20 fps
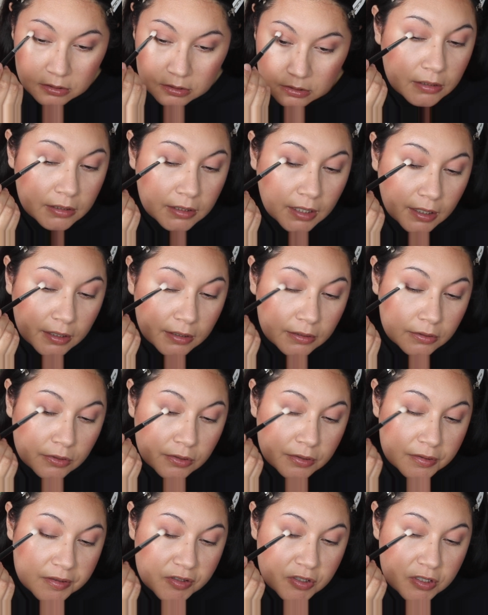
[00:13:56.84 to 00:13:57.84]
Yeah, it
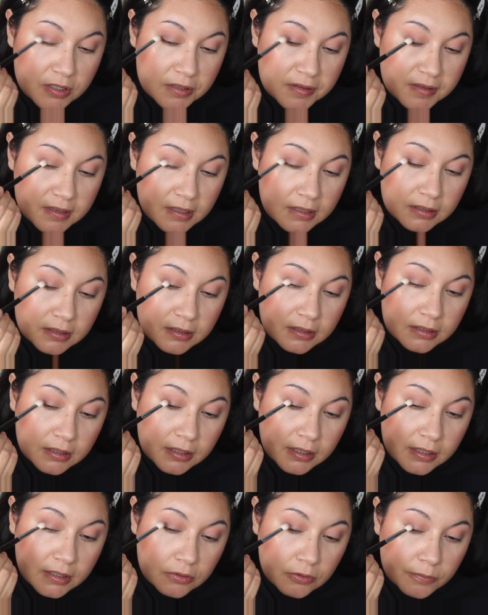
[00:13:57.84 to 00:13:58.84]
looks just a
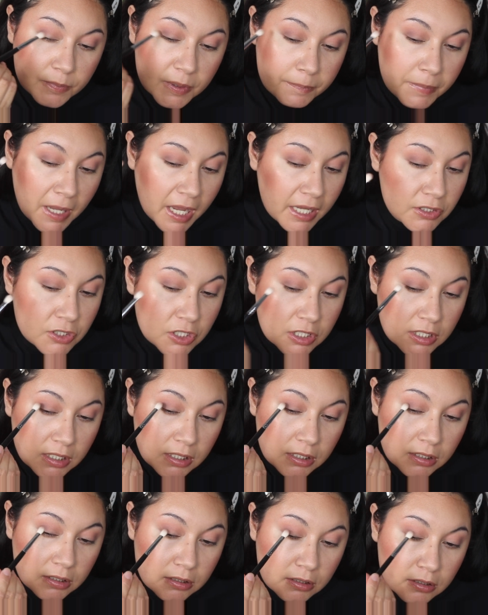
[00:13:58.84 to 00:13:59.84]
little bit
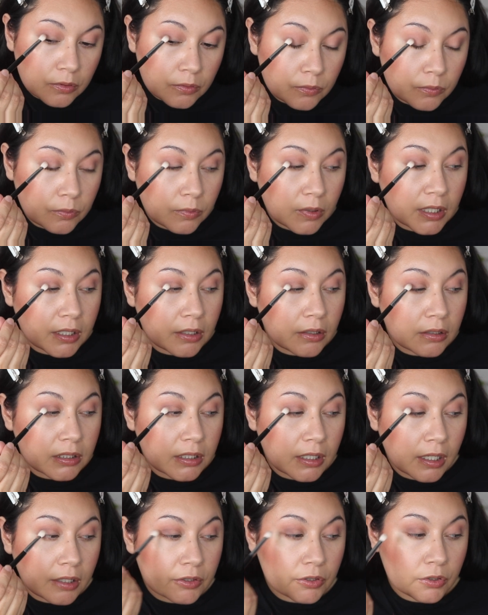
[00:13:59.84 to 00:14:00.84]
patchy right on the
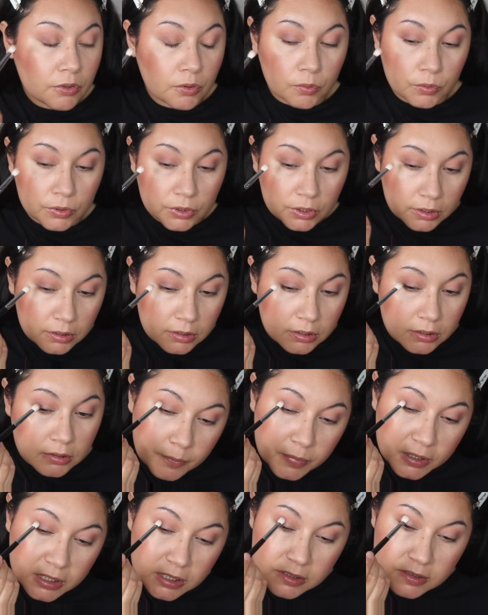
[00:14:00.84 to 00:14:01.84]
outer corner,
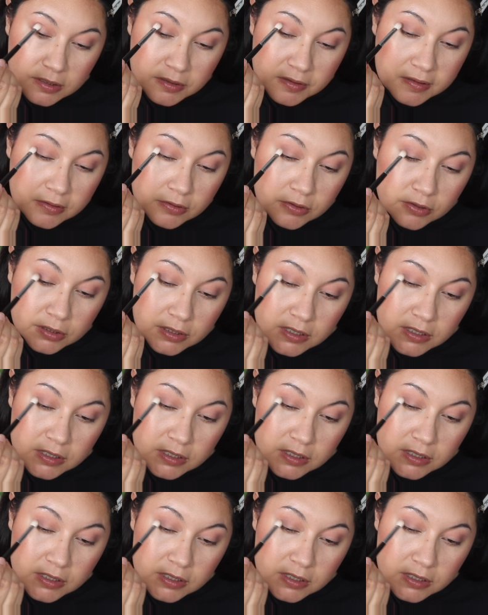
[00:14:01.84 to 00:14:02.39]
but it doesn't look